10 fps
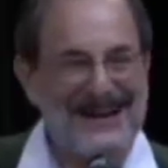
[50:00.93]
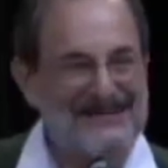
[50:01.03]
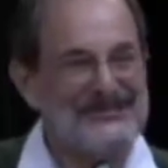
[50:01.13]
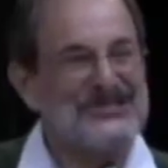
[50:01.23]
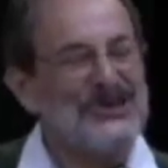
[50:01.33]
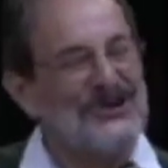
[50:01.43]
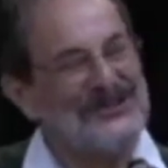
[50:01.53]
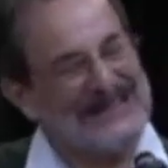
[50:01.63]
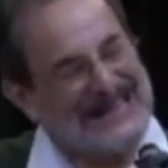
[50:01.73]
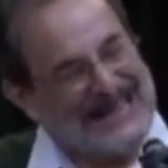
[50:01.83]
um,
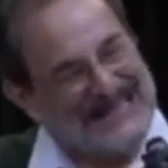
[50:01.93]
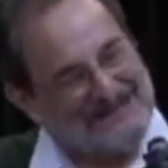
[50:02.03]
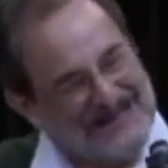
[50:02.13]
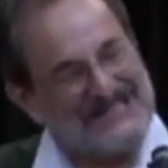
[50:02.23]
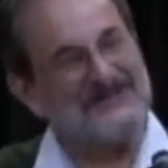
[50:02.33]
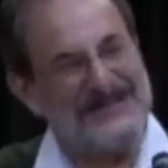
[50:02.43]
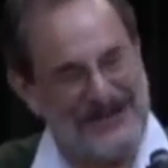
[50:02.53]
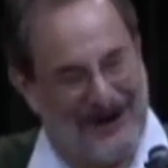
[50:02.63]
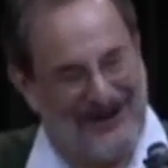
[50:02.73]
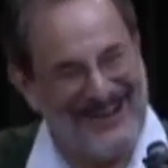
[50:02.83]
so, as best we
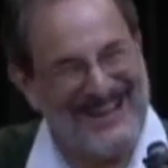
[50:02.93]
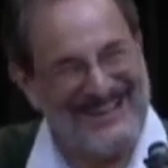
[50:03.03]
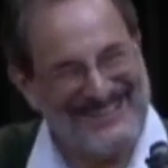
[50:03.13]
know,